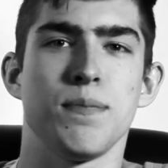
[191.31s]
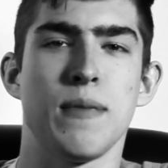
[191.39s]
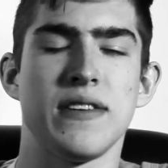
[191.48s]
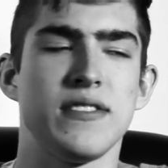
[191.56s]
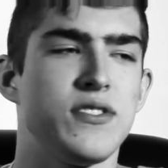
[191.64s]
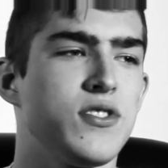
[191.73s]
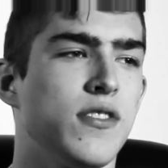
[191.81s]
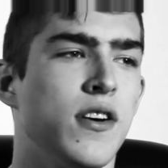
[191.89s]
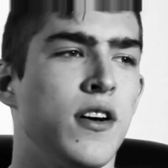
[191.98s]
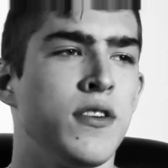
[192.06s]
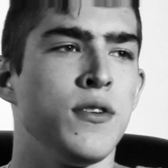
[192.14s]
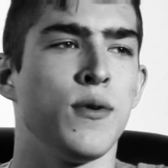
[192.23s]
message to
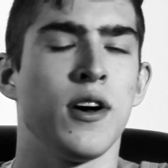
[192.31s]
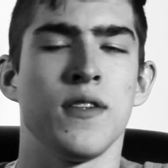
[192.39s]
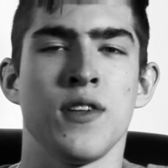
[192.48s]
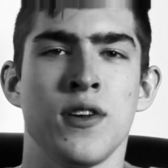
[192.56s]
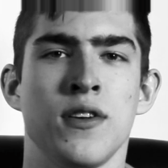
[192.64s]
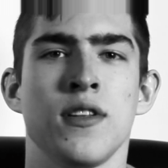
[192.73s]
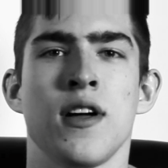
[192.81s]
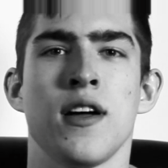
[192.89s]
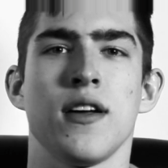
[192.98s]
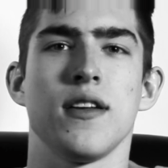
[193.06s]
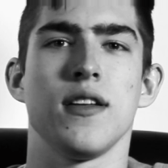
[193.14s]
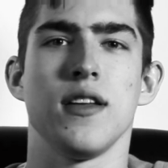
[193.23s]
all you
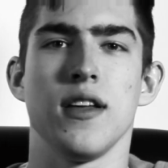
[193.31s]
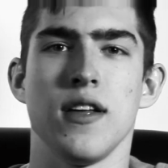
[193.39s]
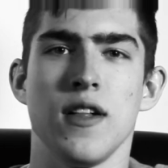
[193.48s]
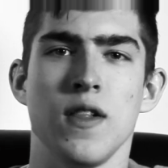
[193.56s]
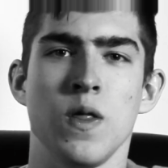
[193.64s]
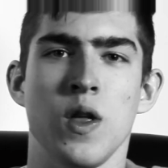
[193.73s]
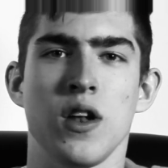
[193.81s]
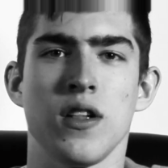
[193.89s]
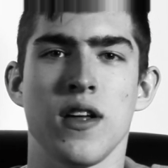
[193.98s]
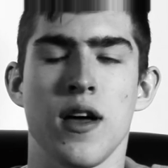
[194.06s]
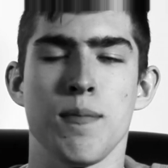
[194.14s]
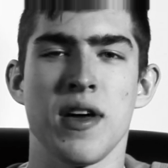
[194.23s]

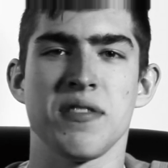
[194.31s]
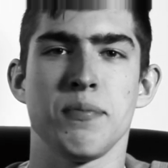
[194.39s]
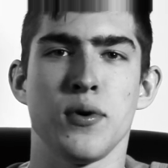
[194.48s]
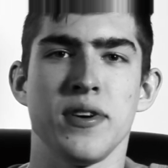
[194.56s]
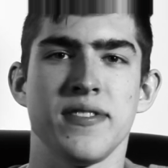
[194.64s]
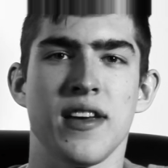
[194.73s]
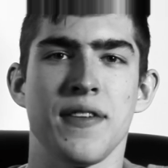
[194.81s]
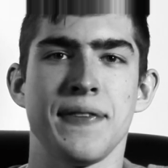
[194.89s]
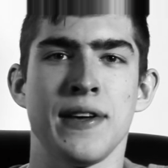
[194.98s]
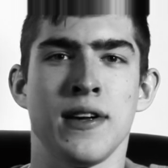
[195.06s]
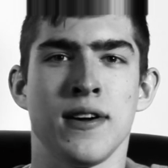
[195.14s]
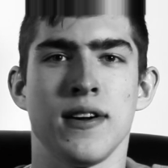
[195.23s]
little meth boys
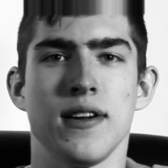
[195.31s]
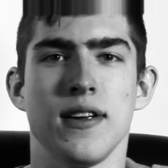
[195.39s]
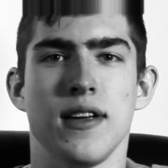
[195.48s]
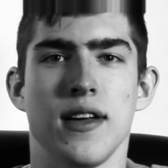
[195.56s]
out there,